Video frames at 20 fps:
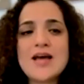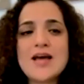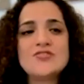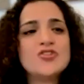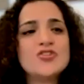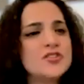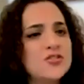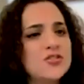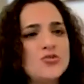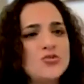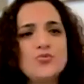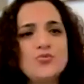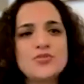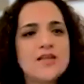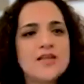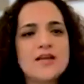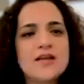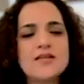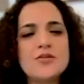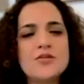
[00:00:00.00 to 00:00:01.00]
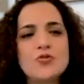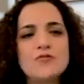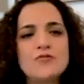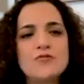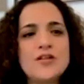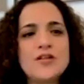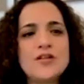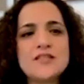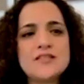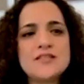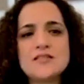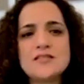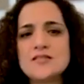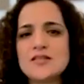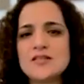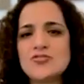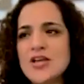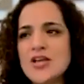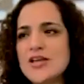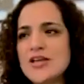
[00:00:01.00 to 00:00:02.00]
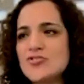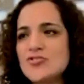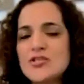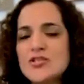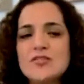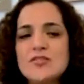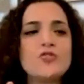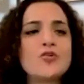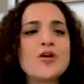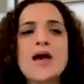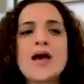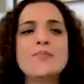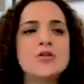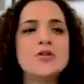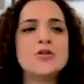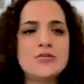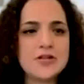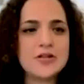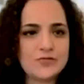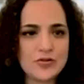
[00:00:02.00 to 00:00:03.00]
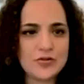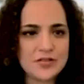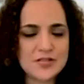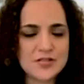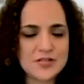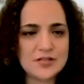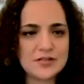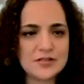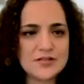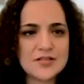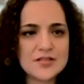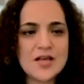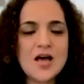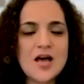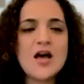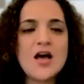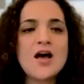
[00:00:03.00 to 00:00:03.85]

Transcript: and just using, you know, for instance, a change in the vocabulary, for instance,